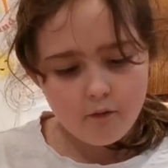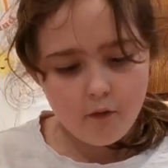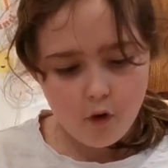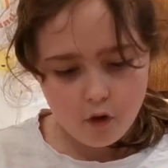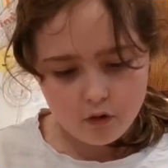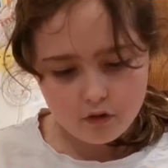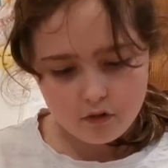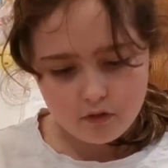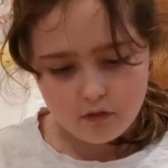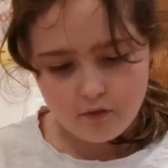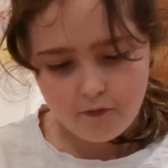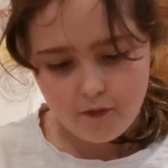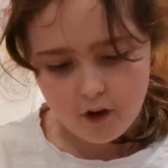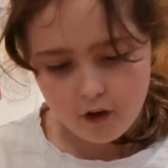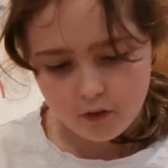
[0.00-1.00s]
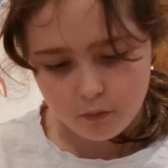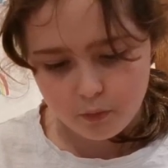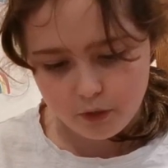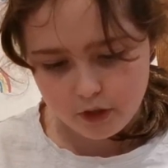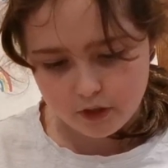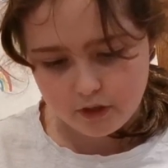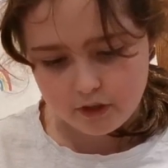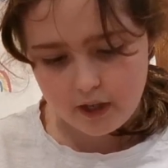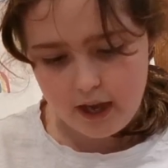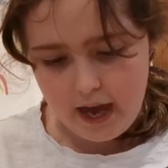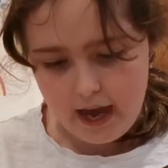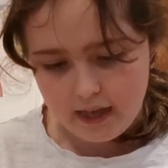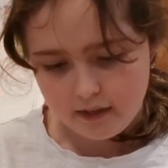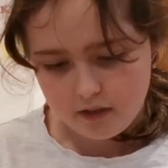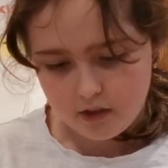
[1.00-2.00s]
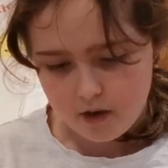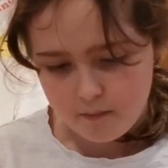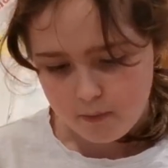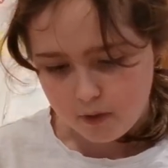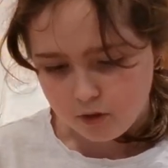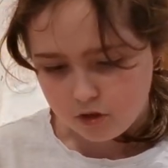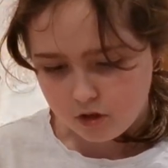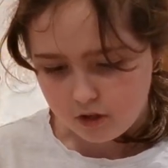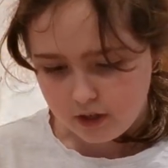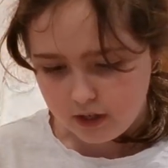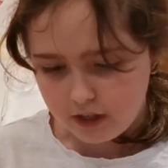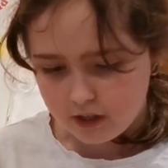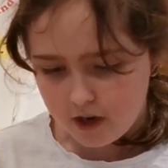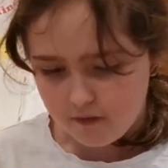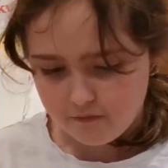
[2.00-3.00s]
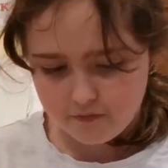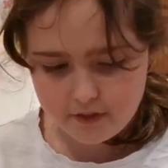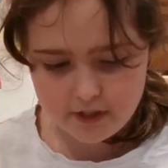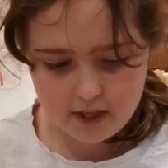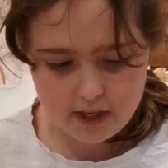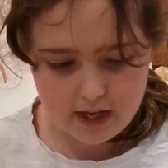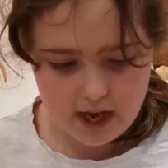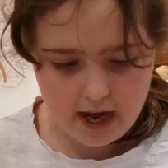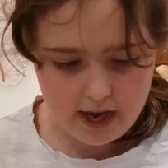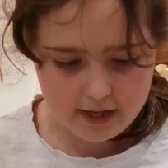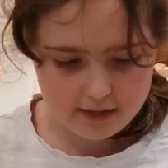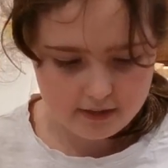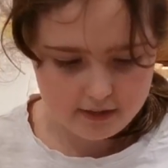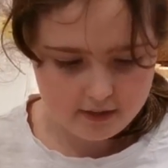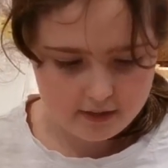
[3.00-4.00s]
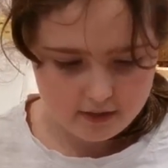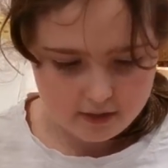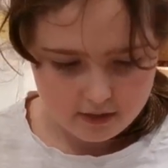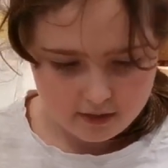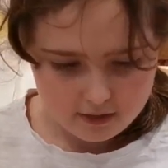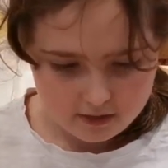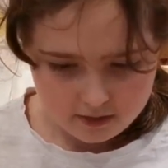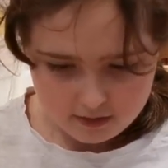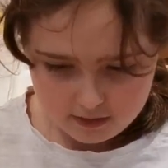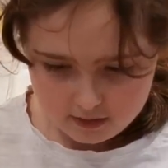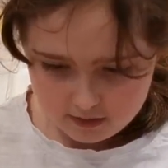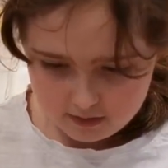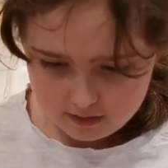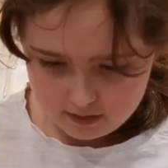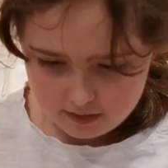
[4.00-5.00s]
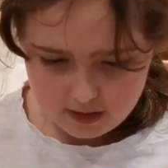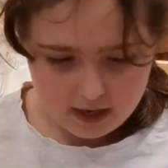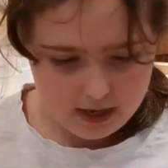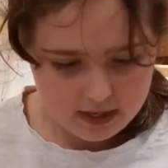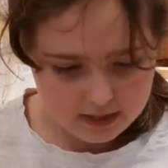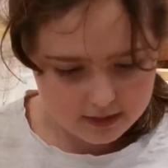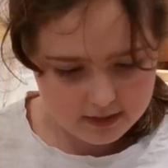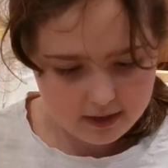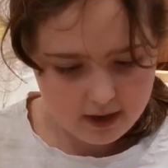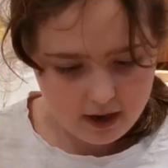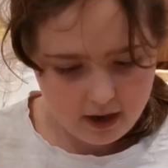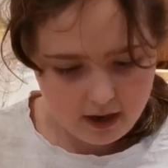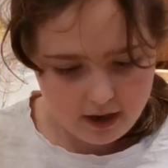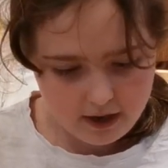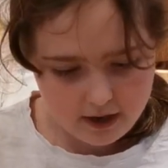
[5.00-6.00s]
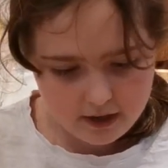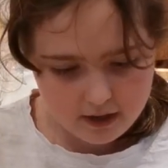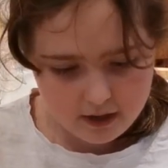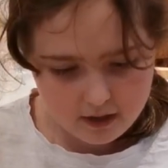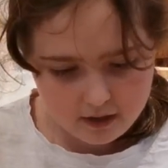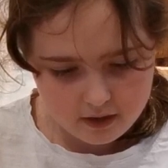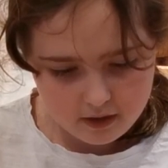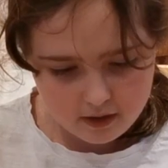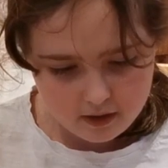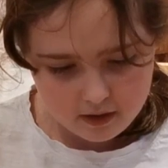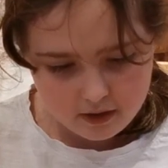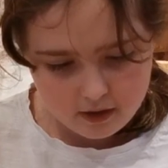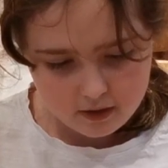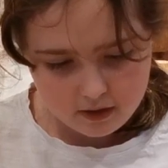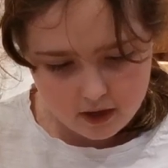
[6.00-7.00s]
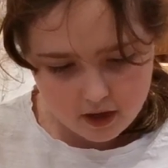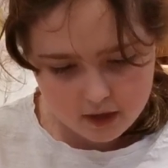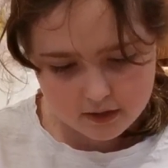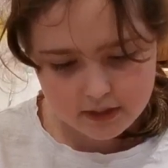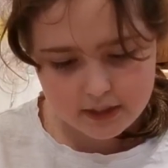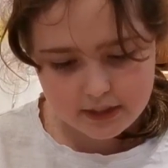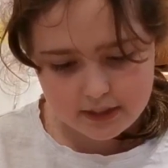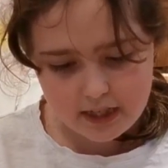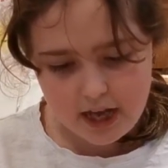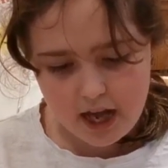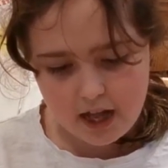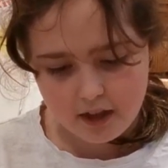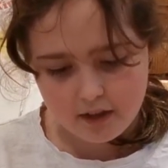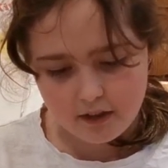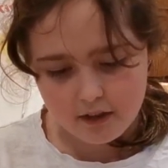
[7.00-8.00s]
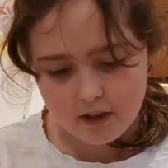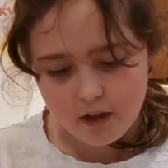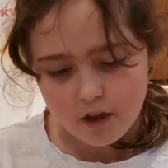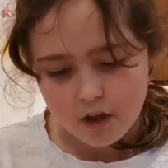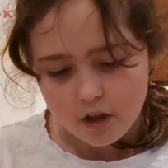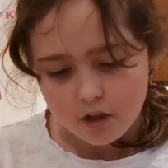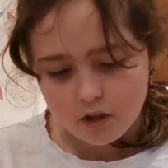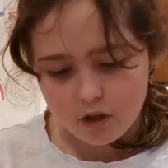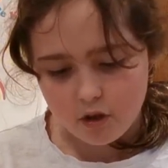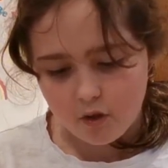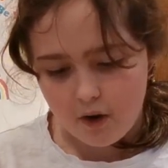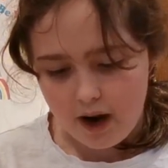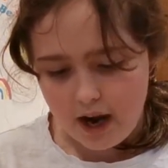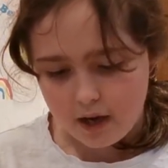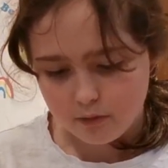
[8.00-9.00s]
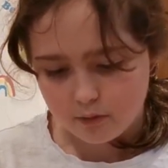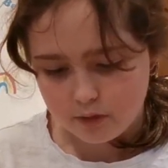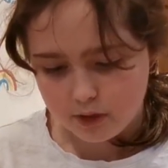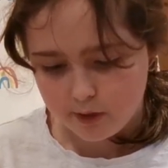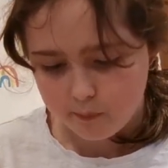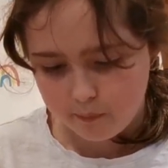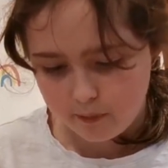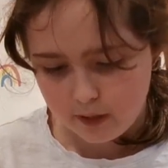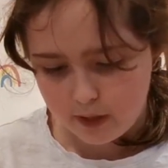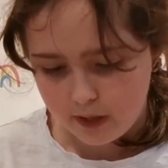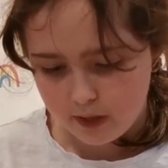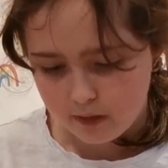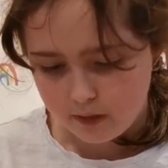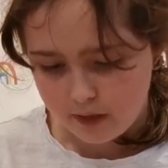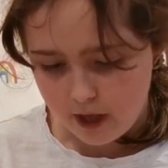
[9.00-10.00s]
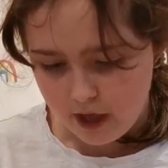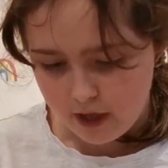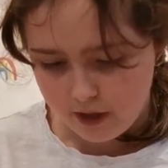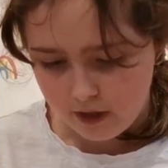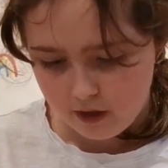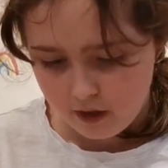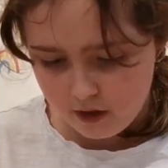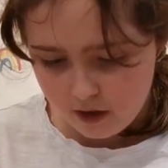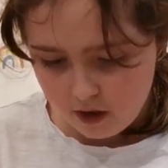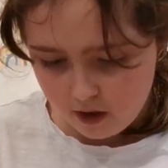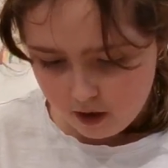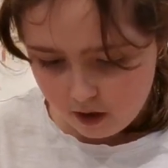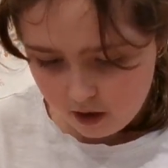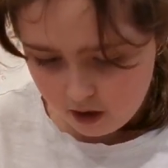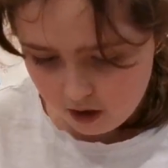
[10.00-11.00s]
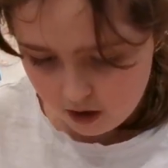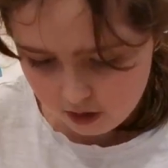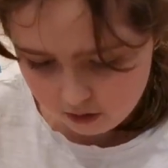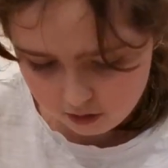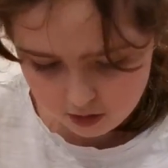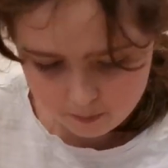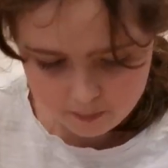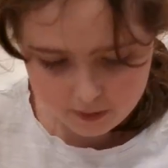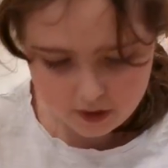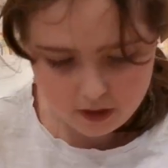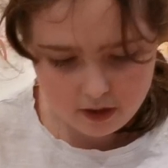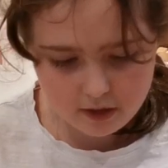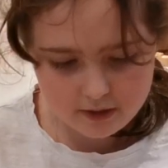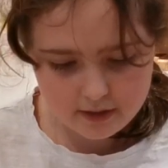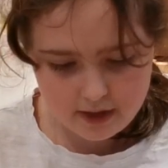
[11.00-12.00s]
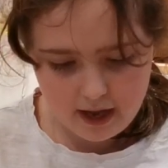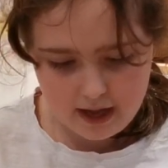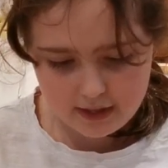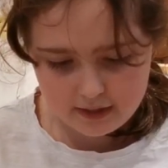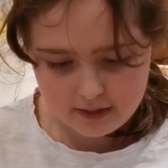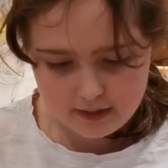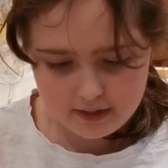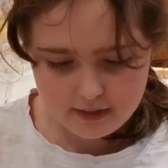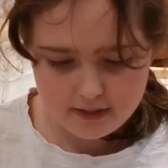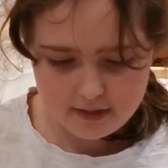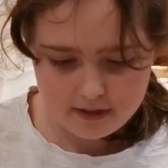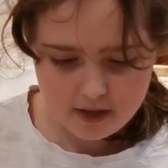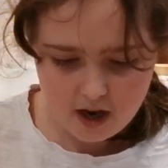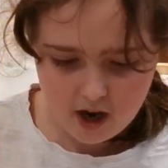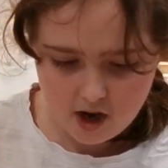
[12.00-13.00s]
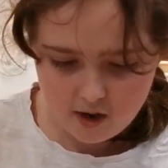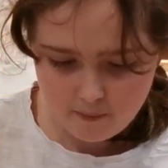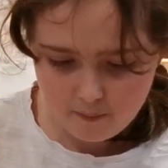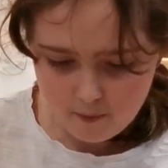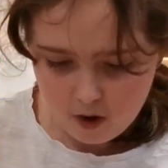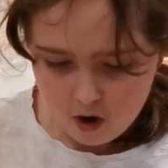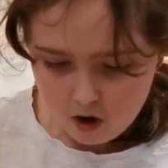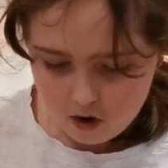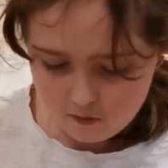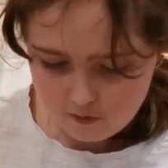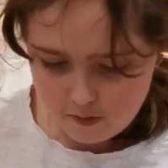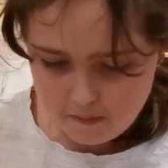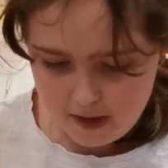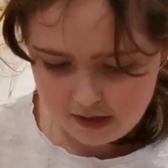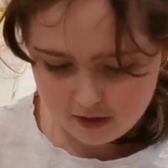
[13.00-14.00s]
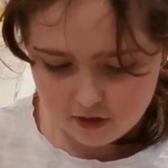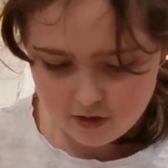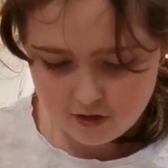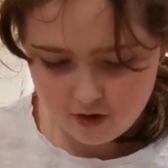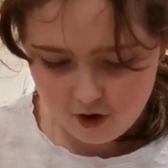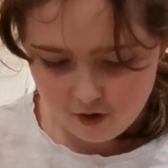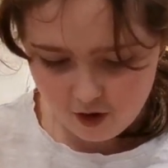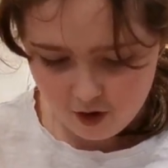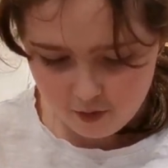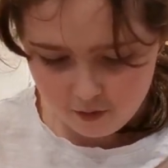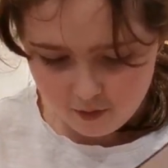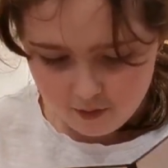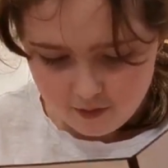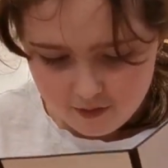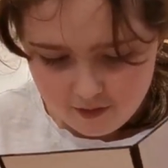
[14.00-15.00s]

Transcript: thoughtful words and emotionally comforting, and and I can't tell you how deeply they are appeared at this time of immense sorrow. And